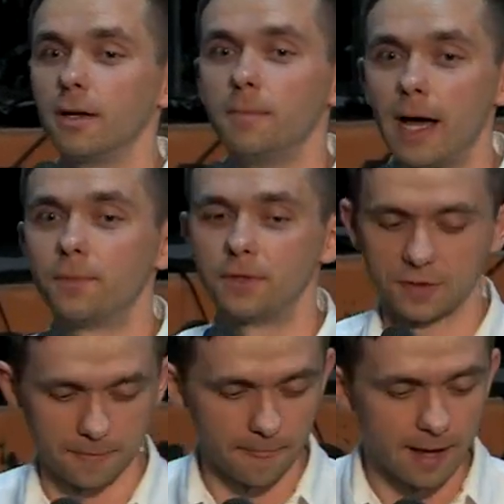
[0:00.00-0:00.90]

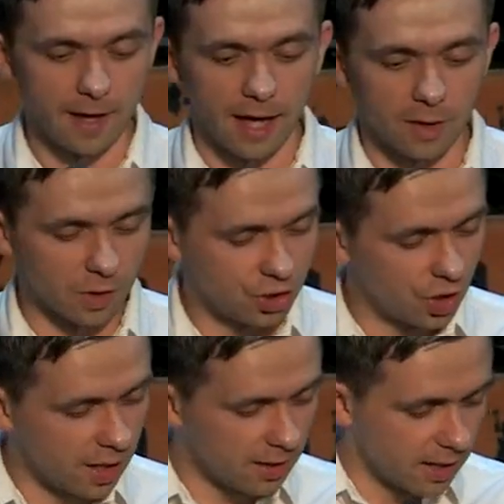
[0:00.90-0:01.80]
baptism, and when
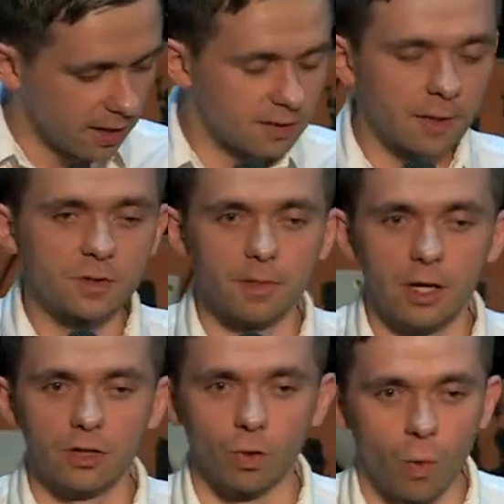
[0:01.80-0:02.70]
John dips him
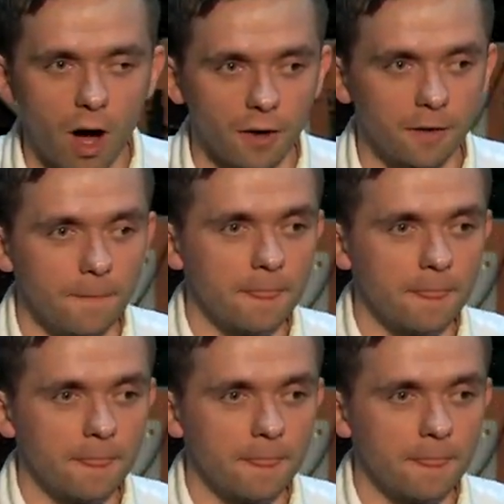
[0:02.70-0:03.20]
into water,